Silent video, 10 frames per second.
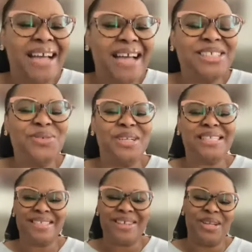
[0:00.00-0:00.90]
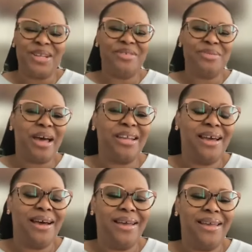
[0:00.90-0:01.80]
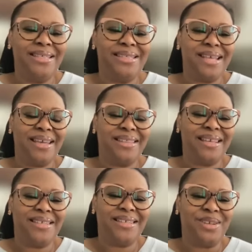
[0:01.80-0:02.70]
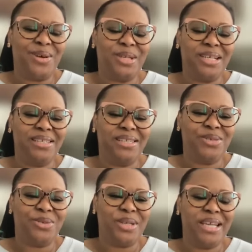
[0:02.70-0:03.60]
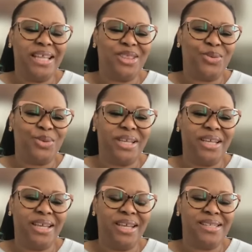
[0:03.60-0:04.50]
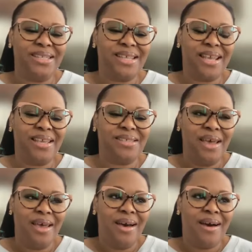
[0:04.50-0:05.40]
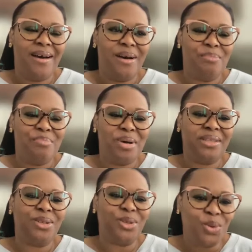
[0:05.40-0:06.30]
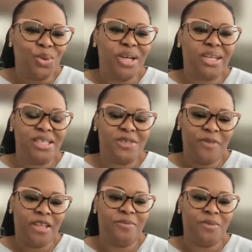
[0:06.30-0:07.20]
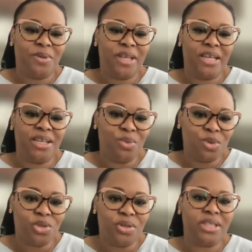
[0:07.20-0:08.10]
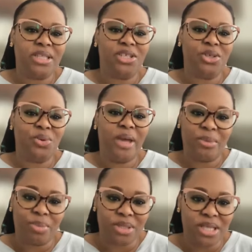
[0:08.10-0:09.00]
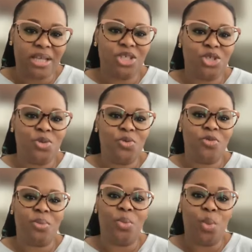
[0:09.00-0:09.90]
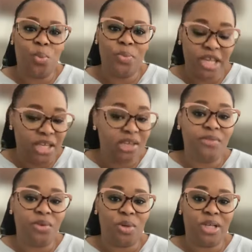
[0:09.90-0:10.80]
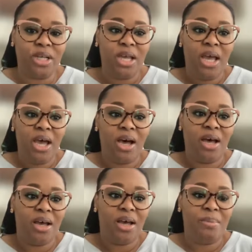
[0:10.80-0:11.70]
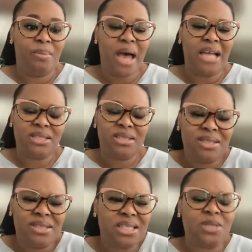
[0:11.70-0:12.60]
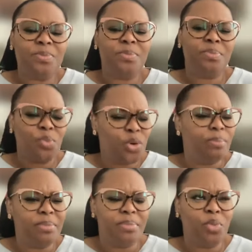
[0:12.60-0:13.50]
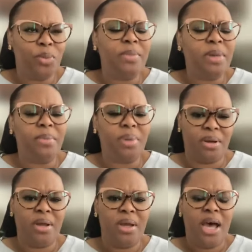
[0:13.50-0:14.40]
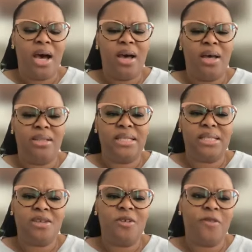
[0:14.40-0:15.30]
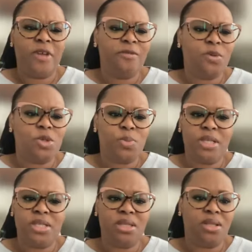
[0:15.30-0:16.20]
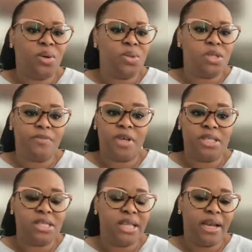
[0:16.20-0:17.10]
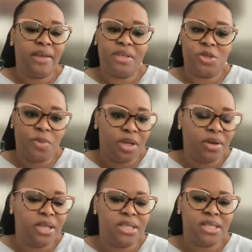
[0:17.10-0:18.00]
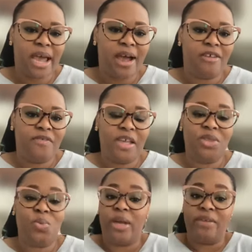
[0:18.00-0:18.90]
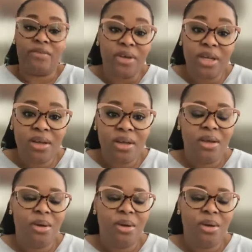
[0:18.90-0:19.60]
I just wanted to tell everybody uh, in Second Thessalonians 3 and 3, it says, uh, But the Lord is faithful and he will strengthen you and protect you from the evil one. Um, I just rem- remember uh, that still faithful speaks to those of us that have experienced our faith wavering,